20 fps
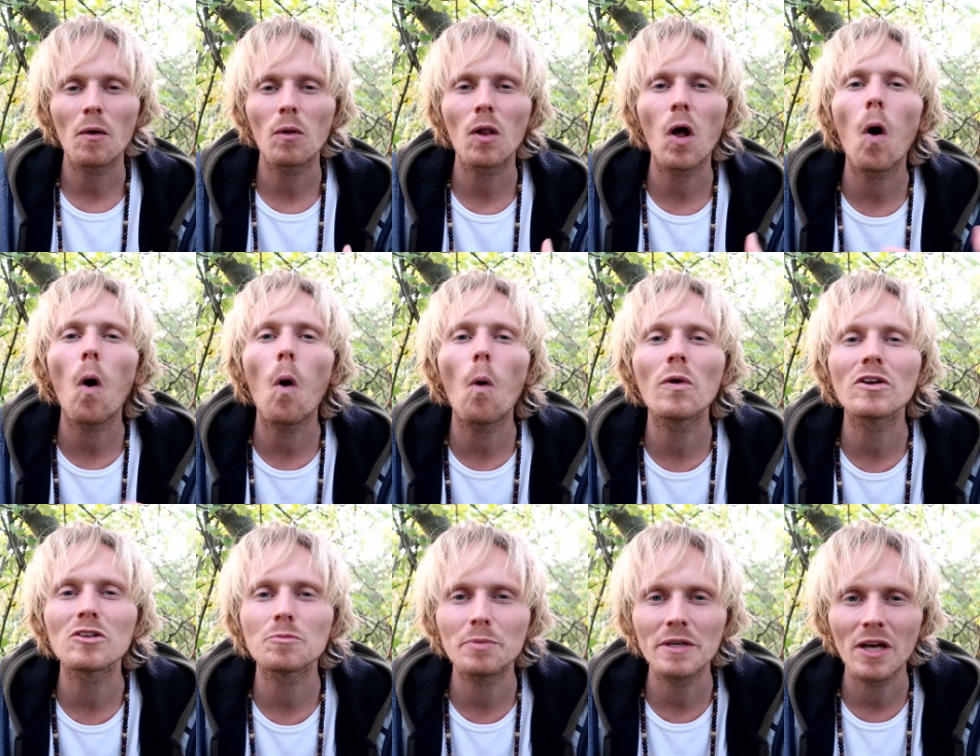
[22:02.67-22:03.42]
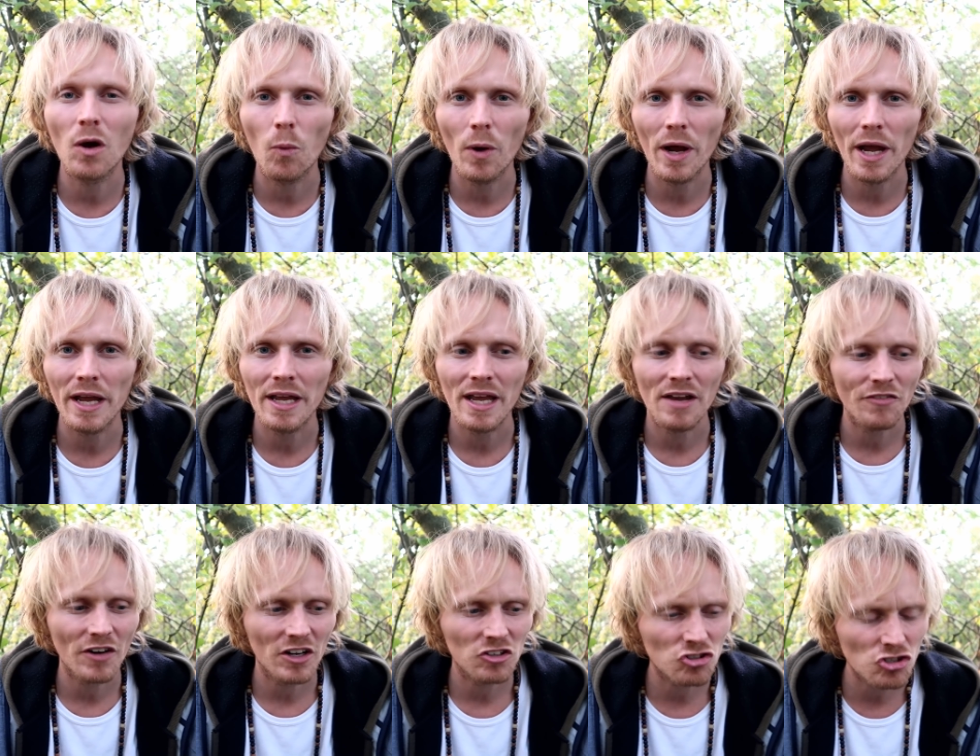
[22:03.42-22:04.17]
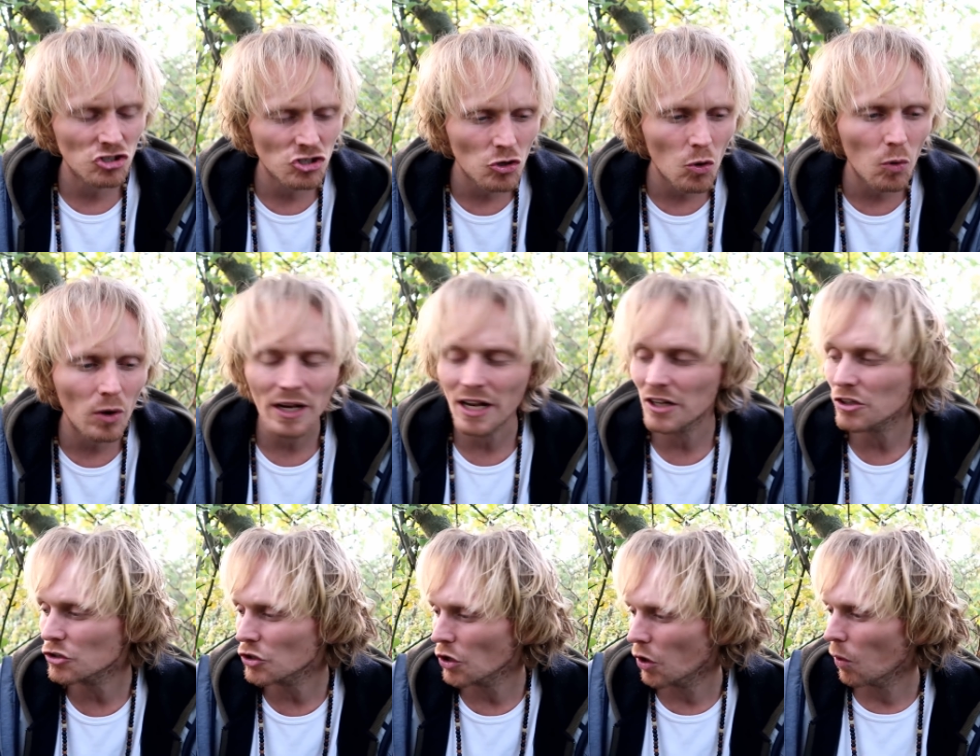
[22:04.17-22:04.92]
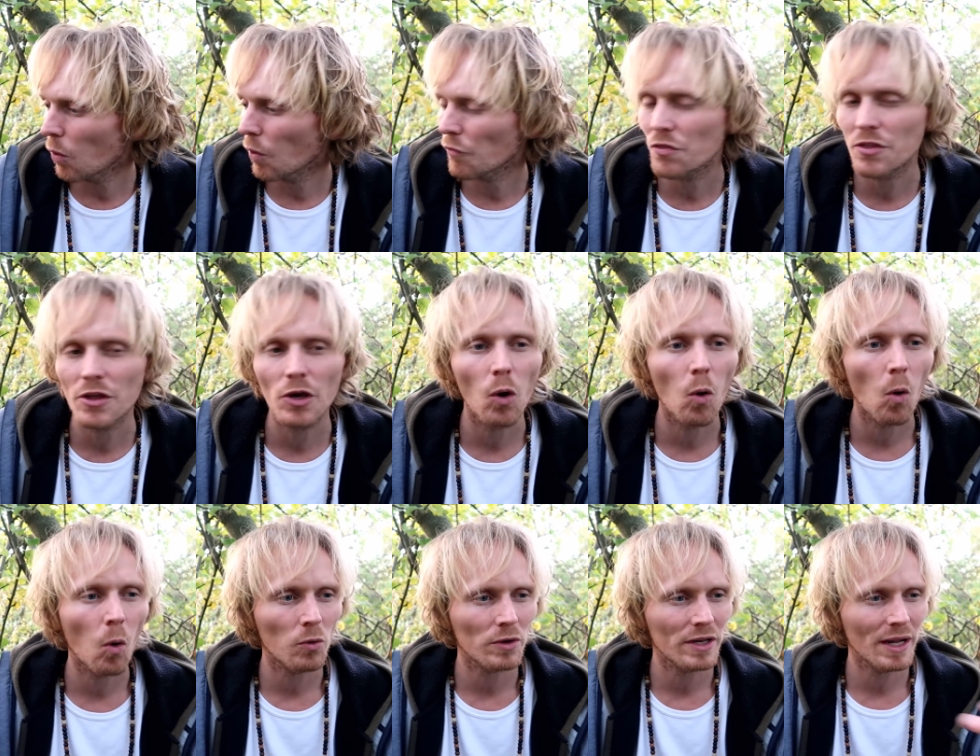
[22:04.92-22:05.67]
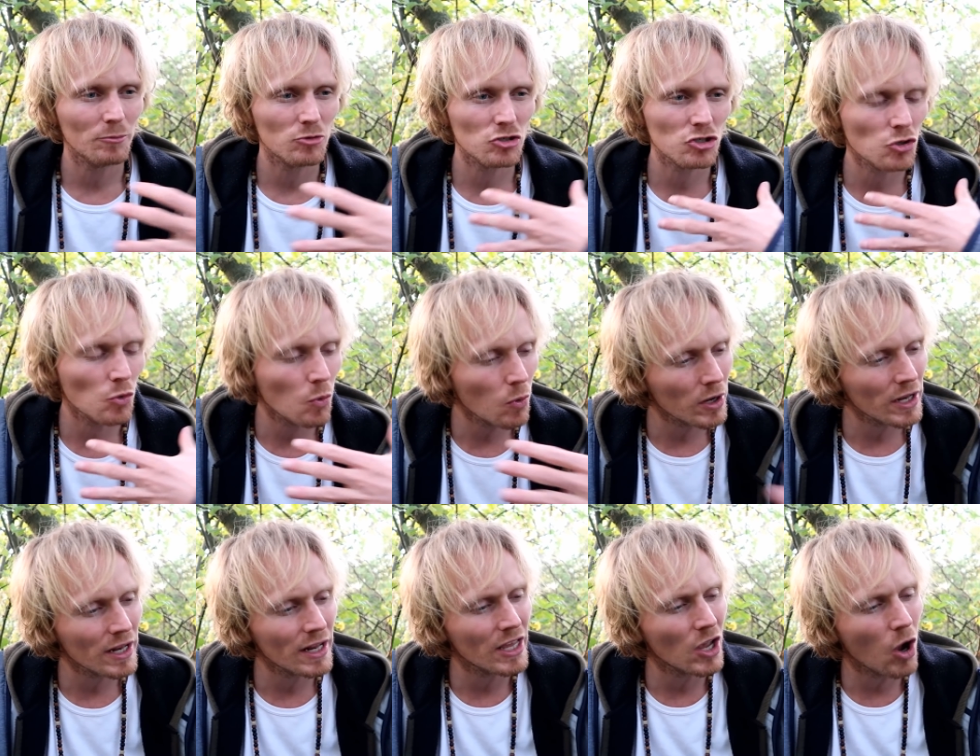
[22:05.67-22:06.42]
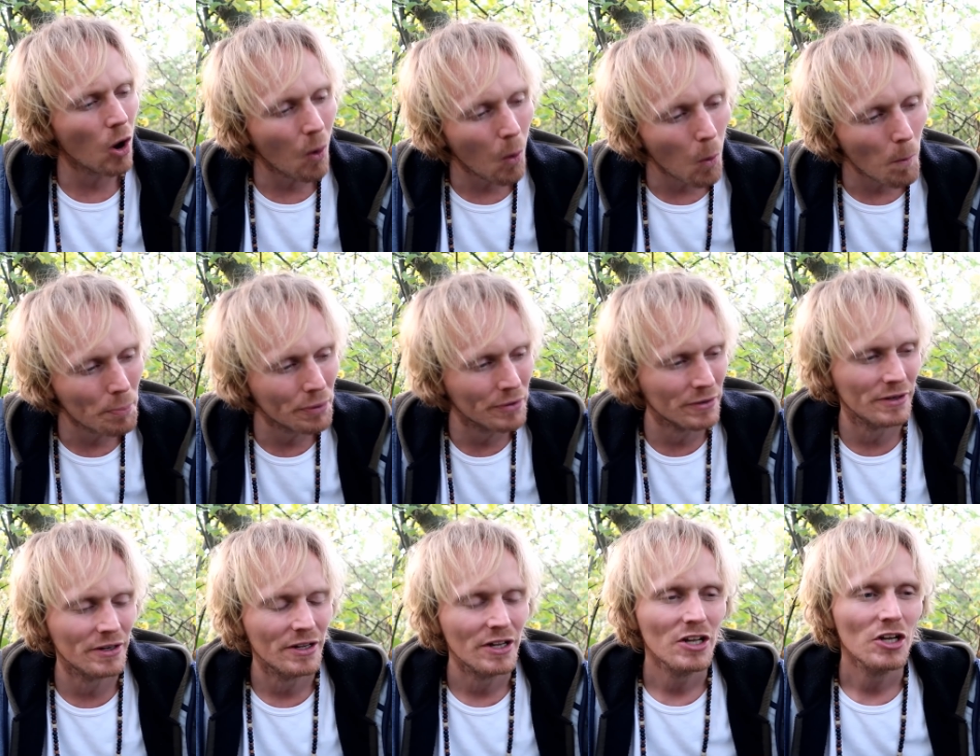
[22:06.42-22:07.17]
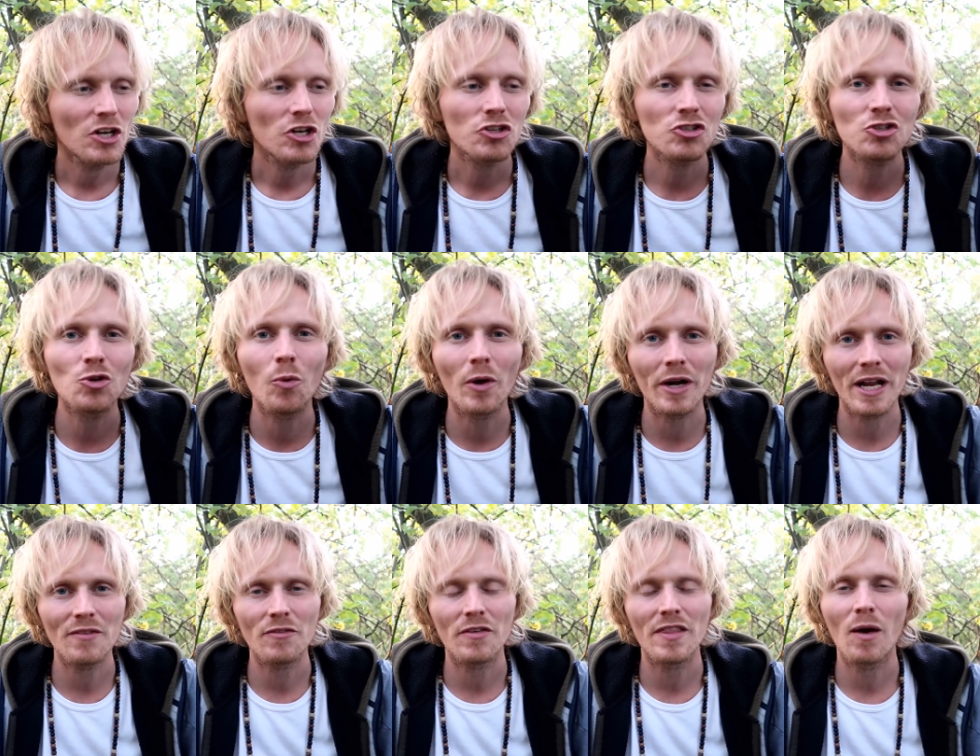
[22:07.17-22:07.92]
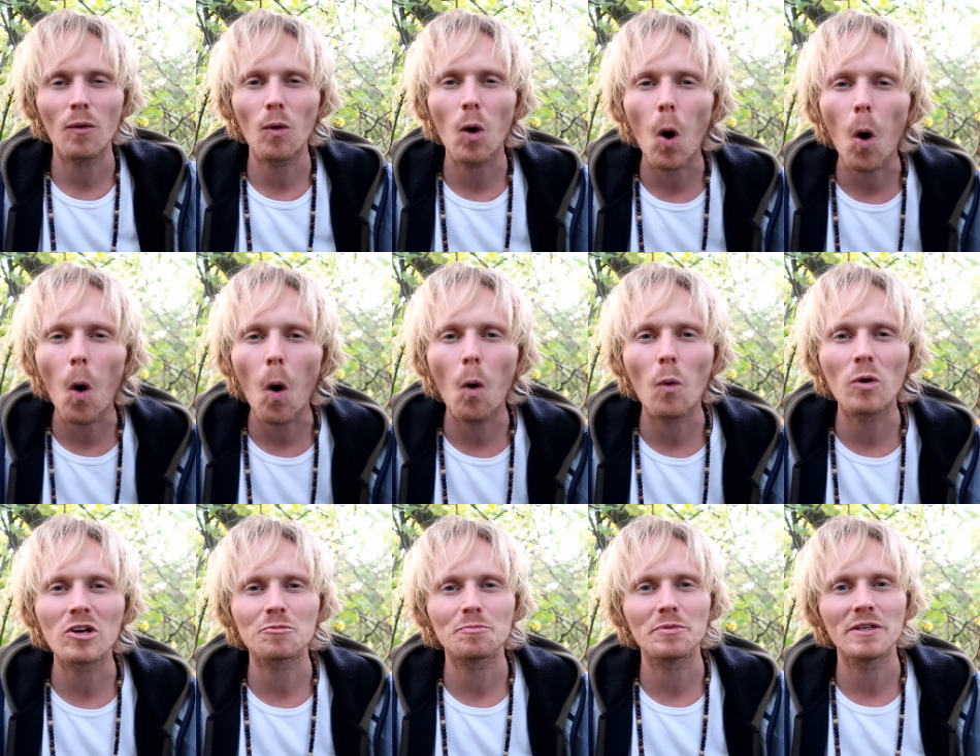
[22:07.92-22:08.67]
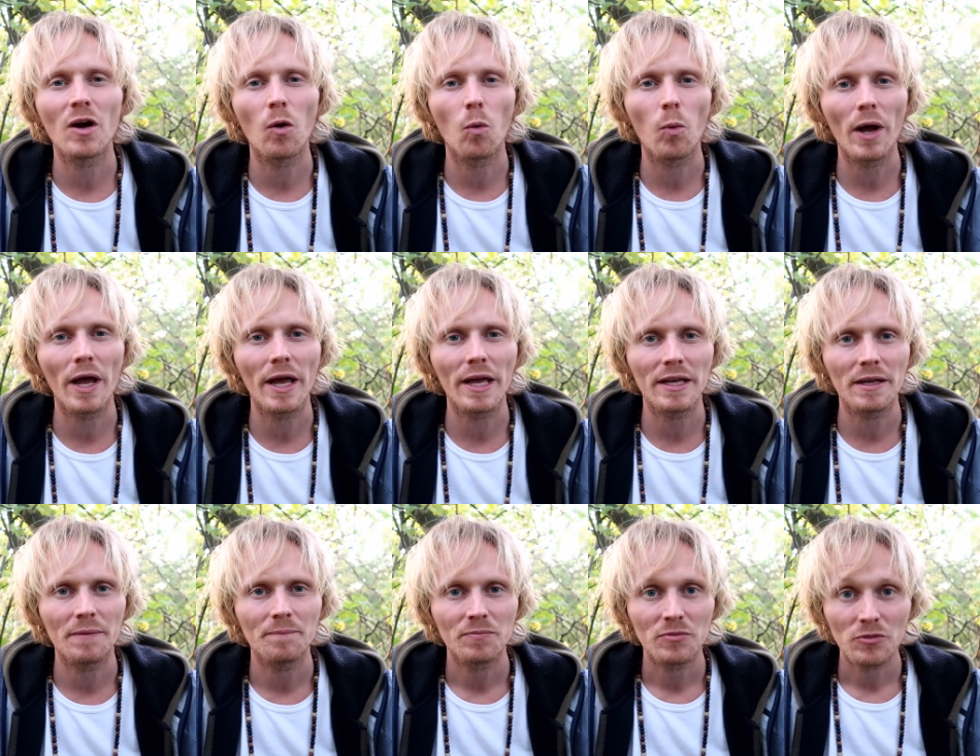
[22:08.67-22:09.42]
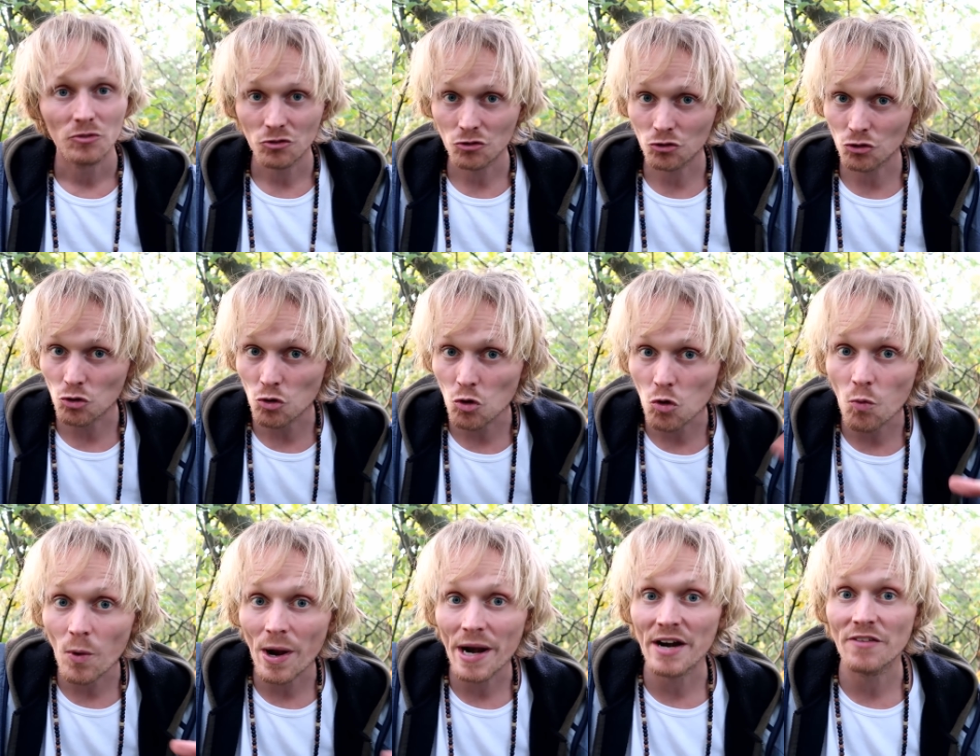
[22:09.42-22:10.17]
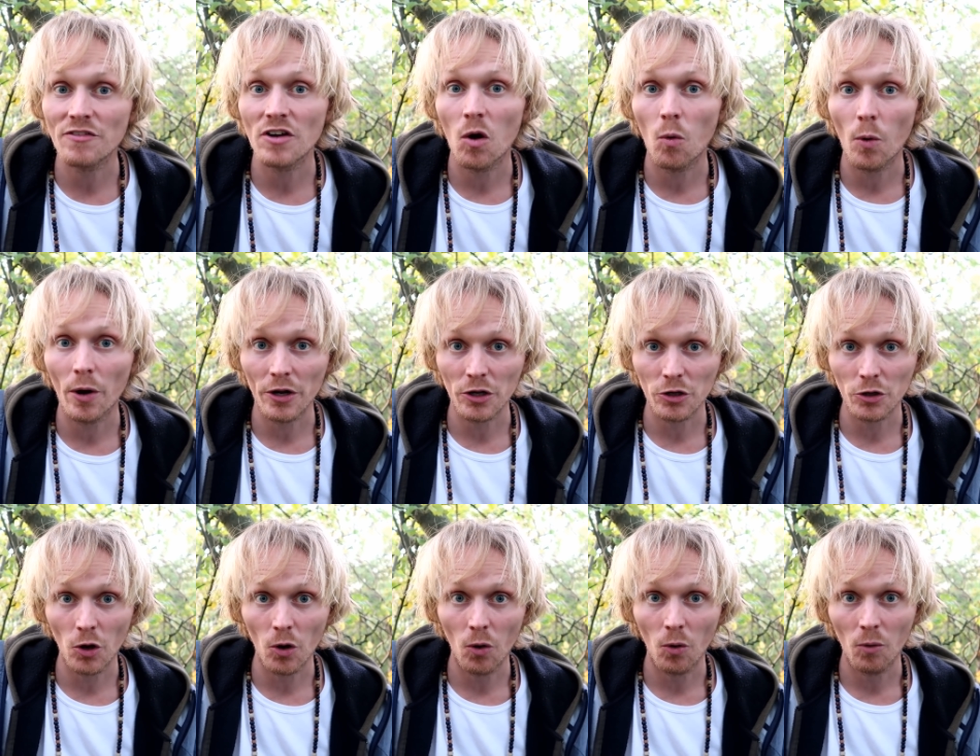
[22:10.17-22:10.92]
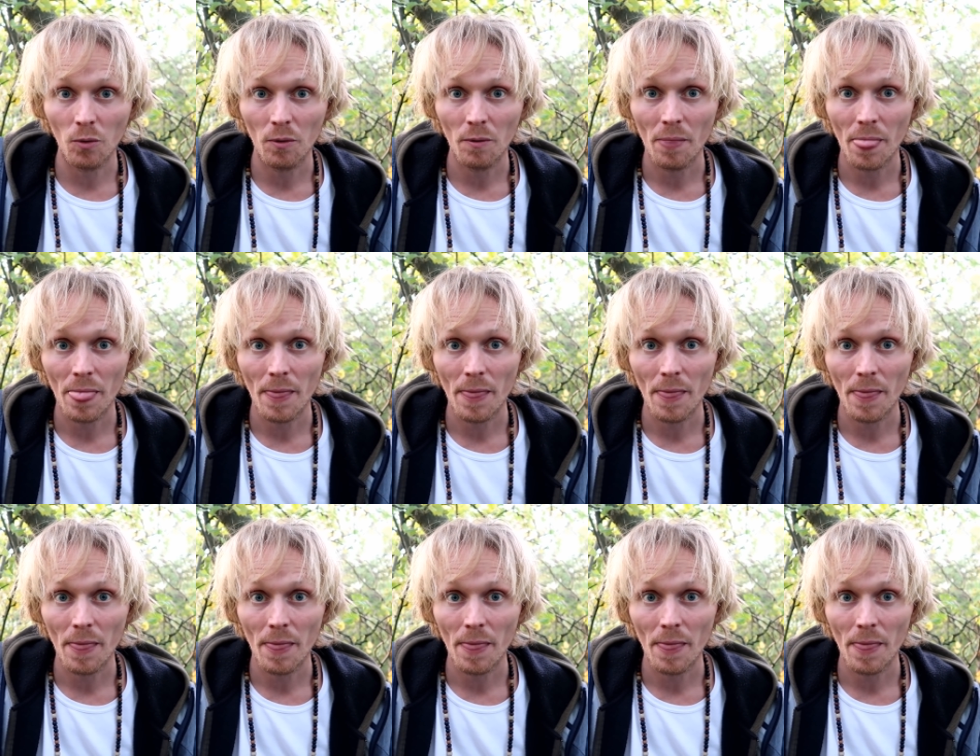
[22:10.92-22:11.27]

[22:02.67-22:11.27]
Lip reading: there'll always be a way. If I truly let go of the old and I'm truly open to whatever, there'll always be a way to wherever I want to go.